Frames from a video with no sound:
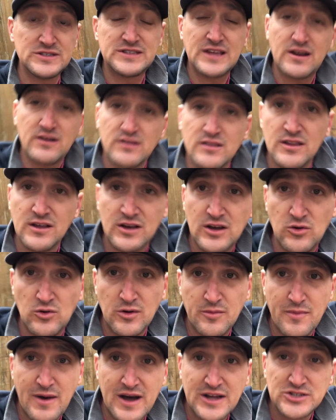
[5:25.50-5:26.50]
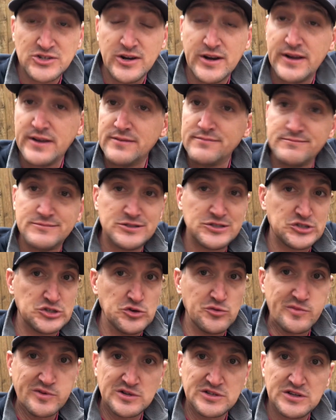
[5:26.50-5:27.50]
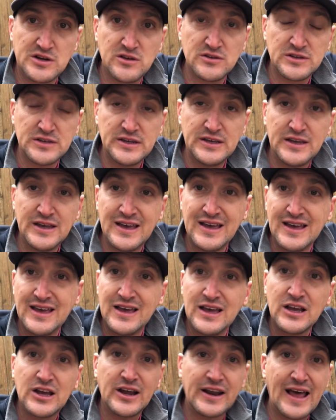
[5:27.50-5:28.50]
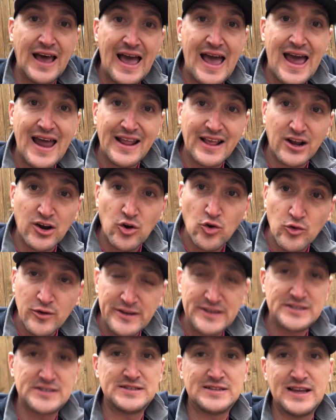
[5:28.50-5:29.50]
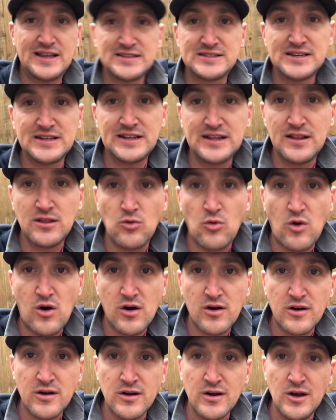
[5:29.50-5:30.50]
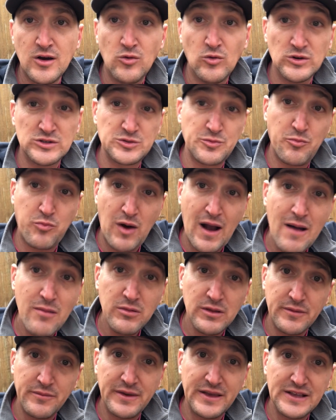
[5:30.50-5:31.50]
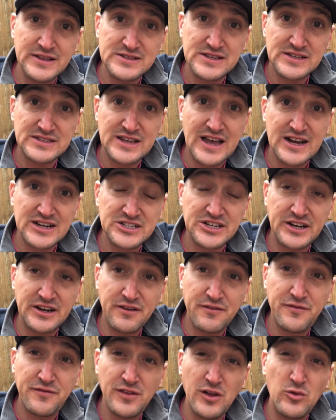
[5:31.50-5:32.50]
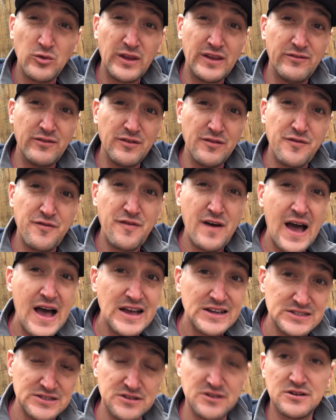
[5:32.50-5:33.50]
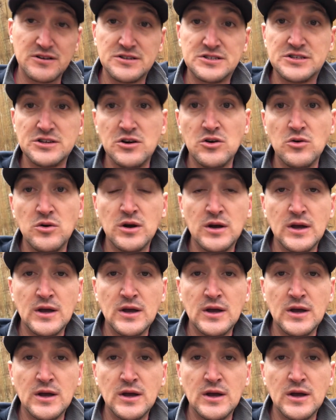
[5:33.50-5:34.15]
down in Laguna Madre, super salty. Gonna add increased density to the water, which probably means it's actually gonna float even faster. So